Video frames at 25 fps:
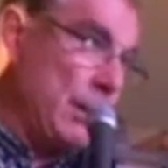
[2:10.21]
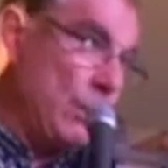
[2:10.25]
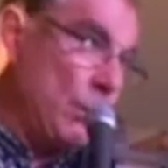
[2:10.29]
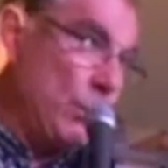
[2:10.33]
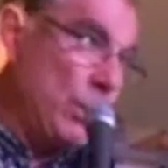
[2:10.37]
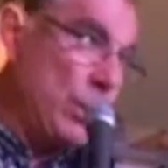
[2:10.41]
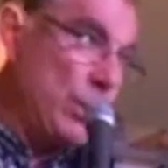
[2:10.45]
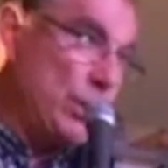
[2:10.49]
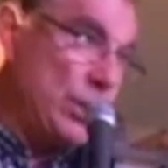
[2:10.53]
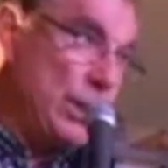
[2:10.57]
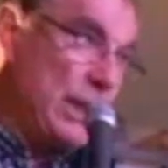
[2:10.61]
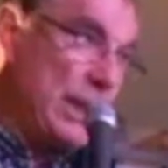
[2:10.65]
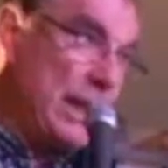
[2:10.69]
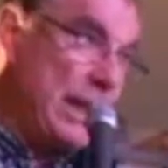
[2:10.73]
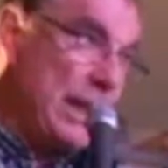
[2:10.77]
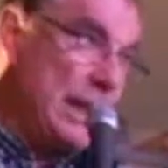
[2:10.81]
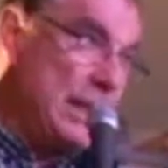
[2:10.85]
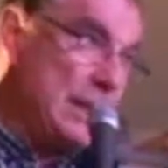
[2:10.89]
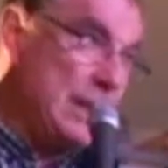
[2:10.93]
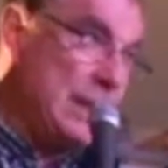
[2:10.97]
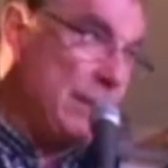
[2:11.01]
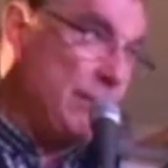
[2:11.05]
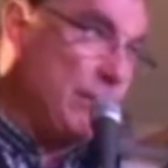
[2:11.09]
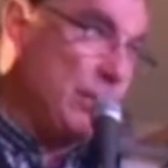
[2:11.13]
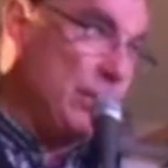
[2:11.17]
which she
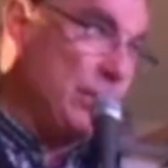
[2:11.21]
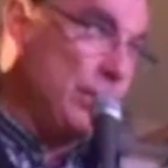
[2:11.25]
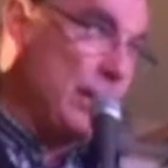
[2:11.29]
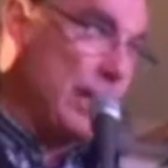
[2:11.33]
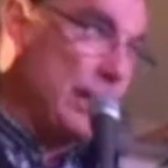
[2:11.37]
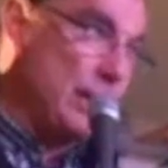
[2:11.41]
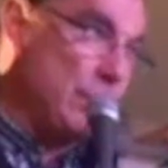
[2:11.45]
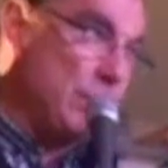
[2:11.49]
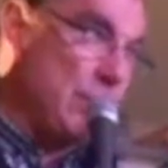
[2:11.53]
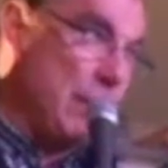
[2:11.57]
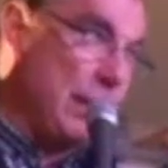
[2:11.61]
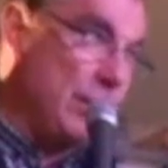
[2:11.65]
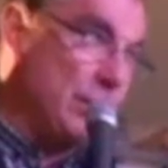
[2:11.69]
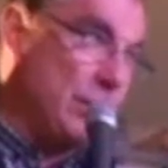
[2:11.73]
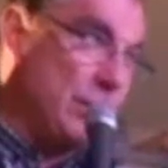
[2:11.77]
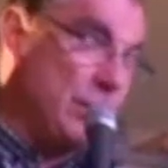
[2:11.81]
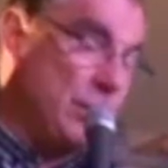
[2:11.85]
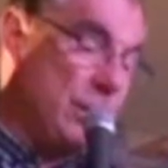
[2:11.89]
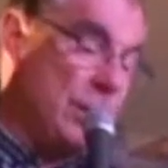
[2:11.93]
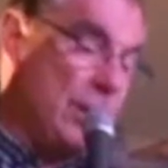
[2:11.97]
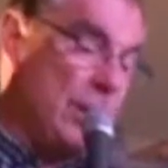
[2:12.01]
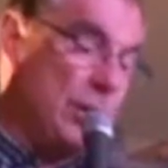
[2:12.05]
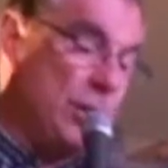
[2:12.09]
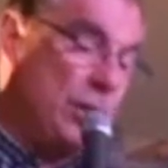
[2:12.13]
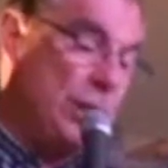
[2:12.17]
gets every 6 months as
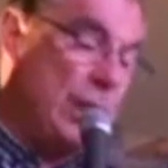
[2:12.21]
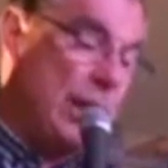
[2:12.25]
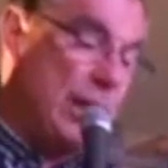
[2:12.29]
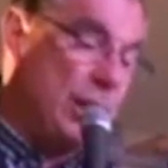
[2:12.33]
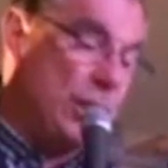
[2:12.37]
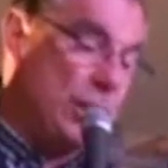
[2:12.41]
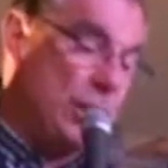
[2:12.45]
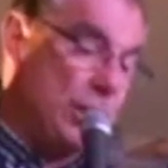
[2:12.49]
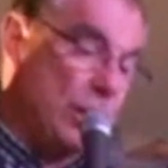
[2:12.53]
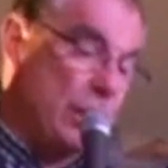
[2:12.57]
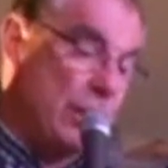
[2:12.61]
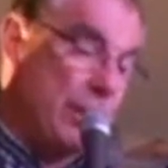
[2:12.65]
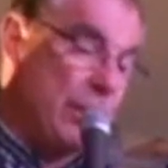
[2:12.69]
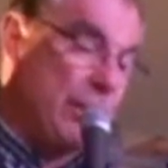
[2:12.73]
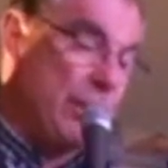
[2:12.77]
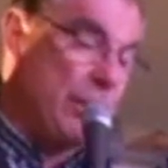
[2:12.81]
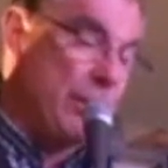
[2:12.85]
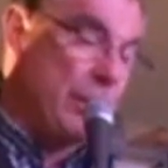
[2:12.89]
an injection.